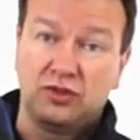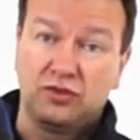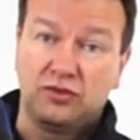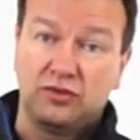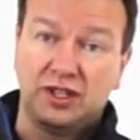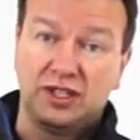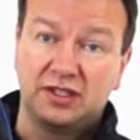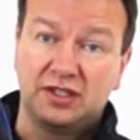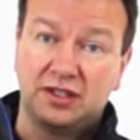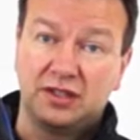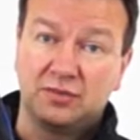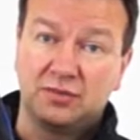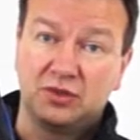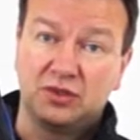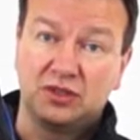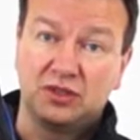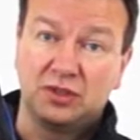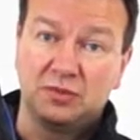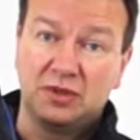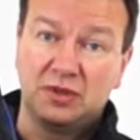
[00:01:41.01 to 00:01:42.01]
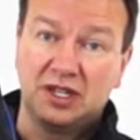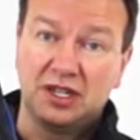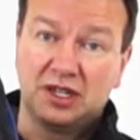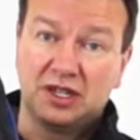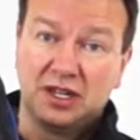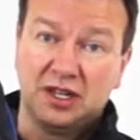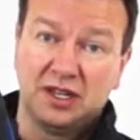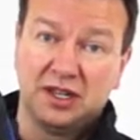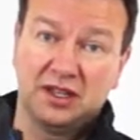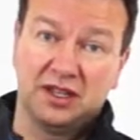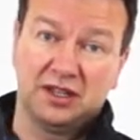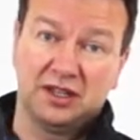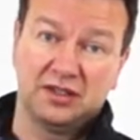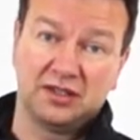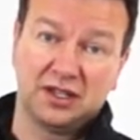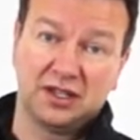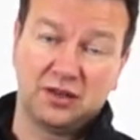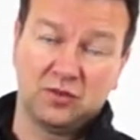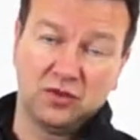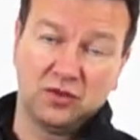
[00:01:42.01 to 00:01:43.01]
right at the bottom here that
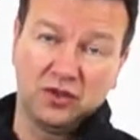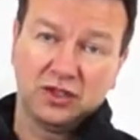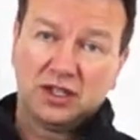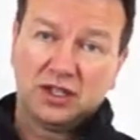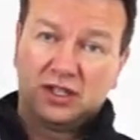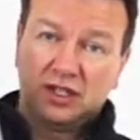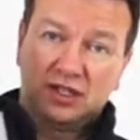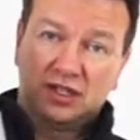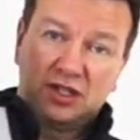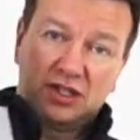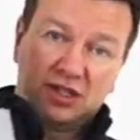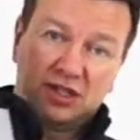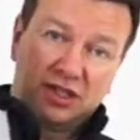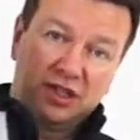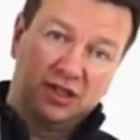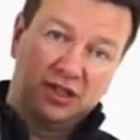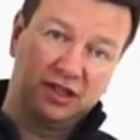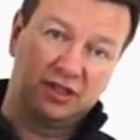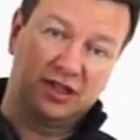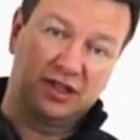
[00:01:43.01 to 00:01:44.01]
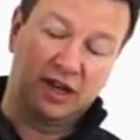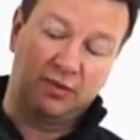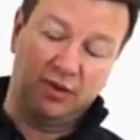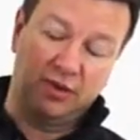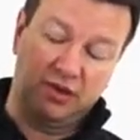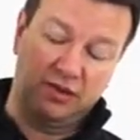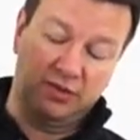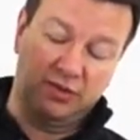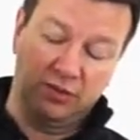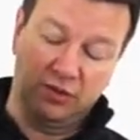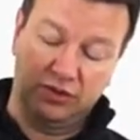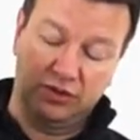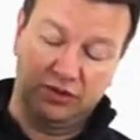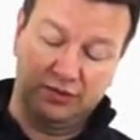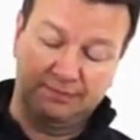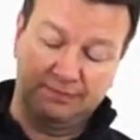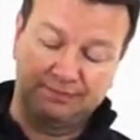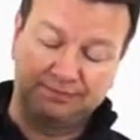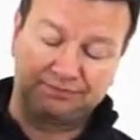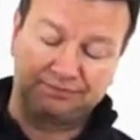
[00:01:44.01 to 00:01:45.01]
allows any water to just drip out the
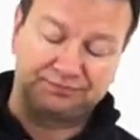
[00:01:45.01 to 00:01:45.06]
bottom.